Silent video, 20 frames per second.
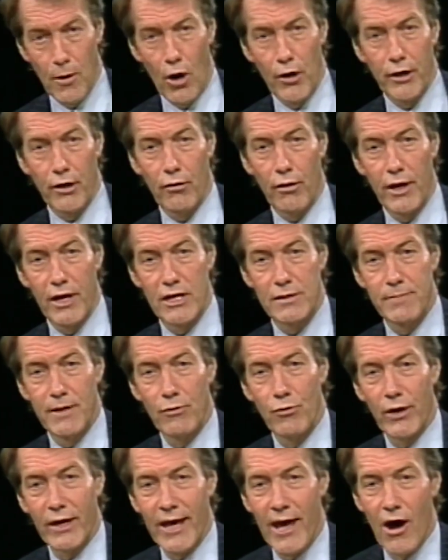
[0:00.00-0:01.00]
Spalding Gray has
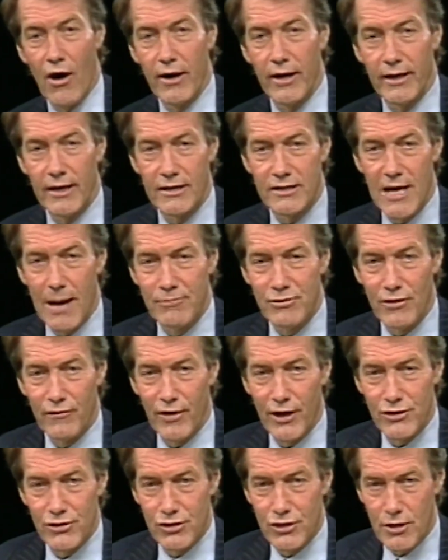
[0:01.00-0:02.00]
been recounting his
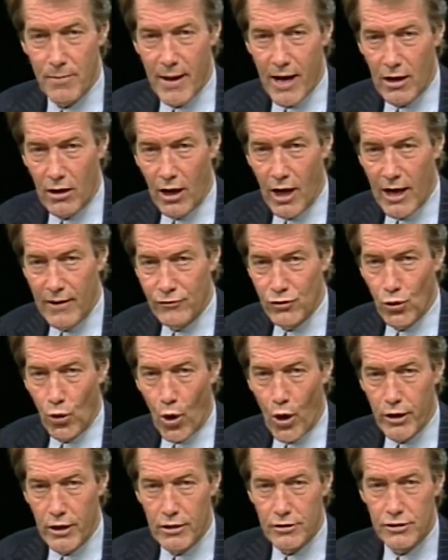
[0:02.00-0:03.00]
observations about life to
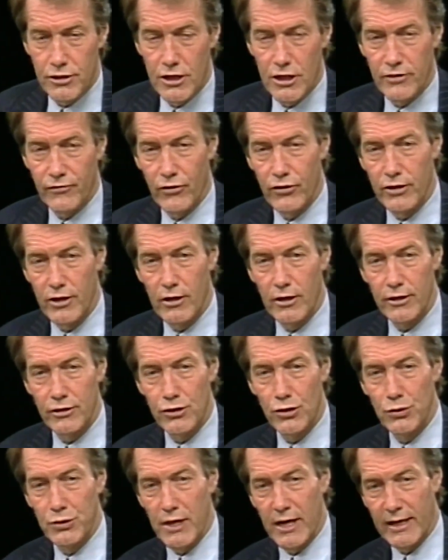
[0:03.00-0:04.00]
audiences for
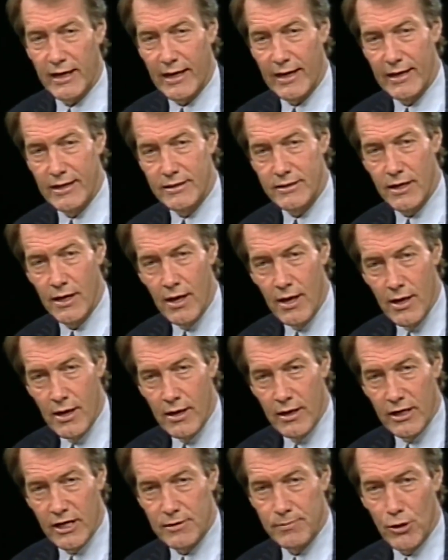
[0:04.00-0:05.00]
nearly two decades.
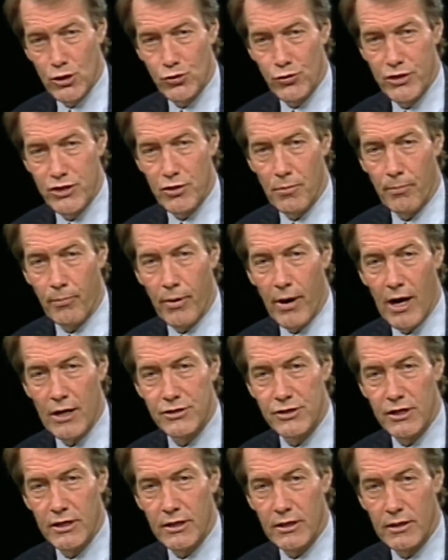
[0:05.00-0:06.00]
His most recent
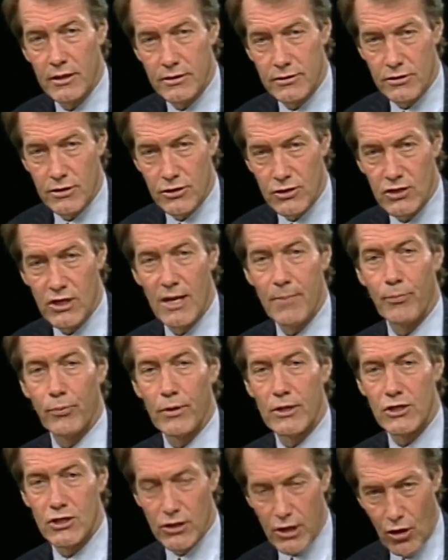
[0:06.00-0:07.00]
project, It's a
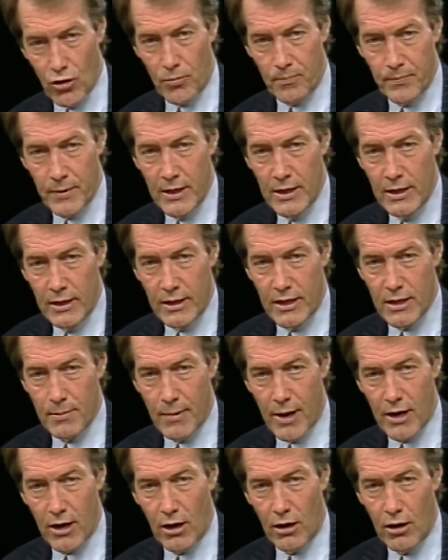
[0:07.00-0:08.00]
Slippery Slope. In
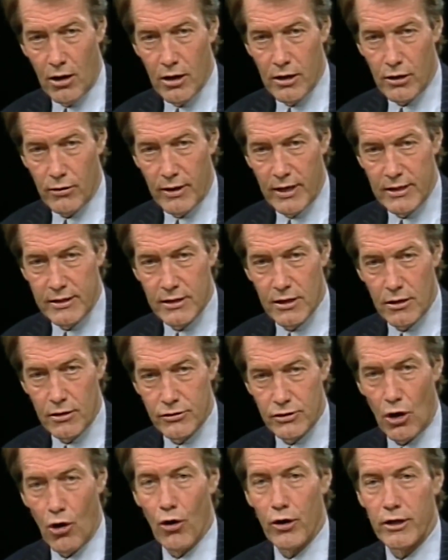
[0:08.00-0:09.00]
the monologue, Gray
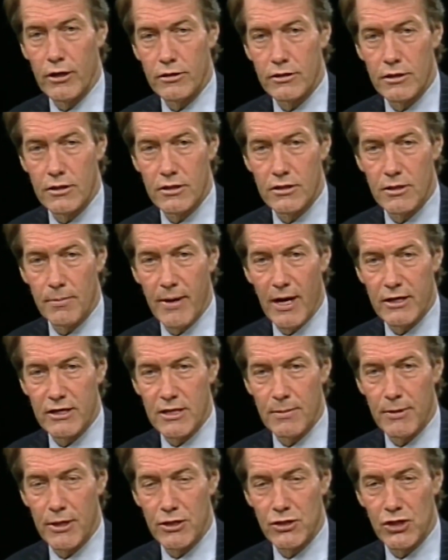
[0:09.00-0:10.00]
tells audiences
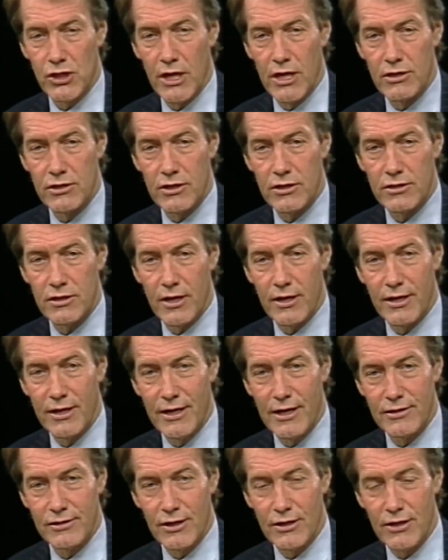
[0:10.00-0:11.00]
about some of the changes that
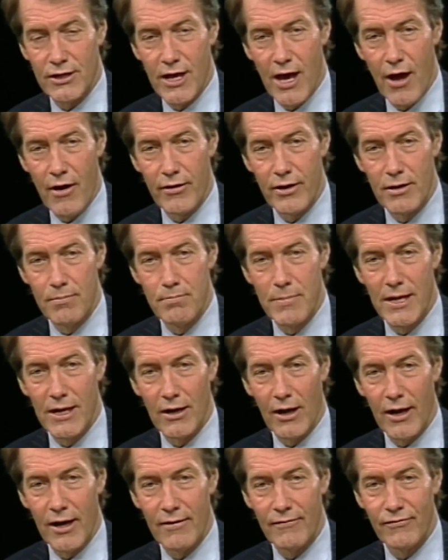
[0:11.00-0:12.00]
he has encountered in
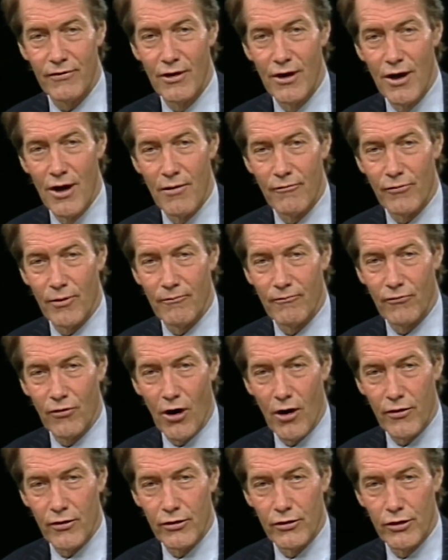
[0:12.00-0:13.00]
midlife, from
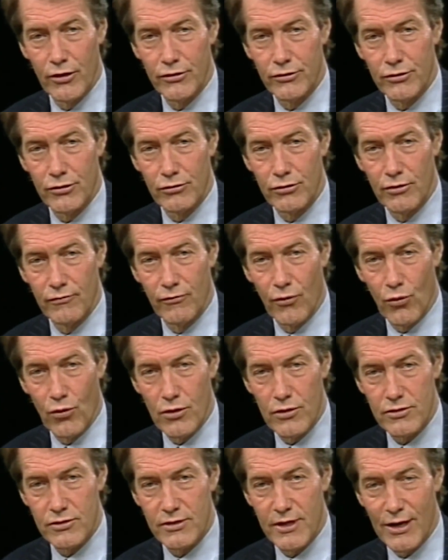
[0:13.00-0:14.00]
fatherhood to
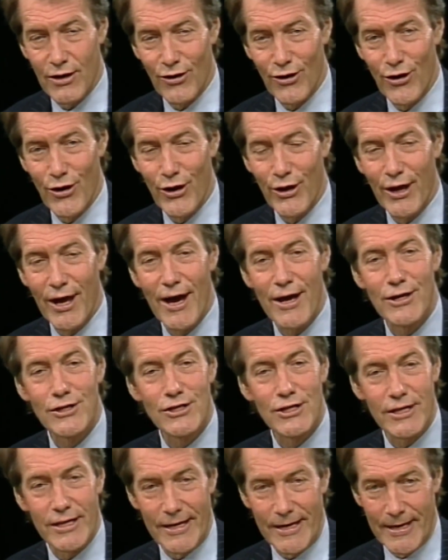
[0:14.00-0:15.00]
divorce and learning how
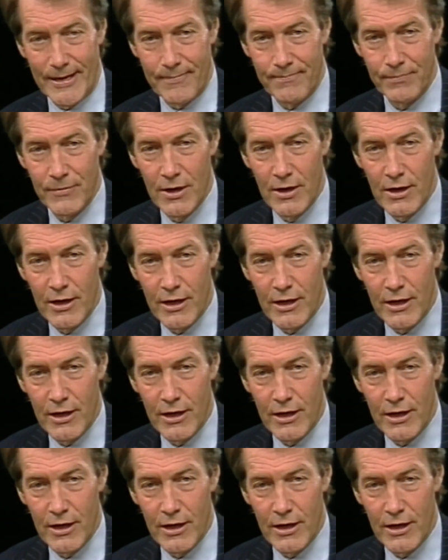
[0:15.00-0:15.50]
to ski.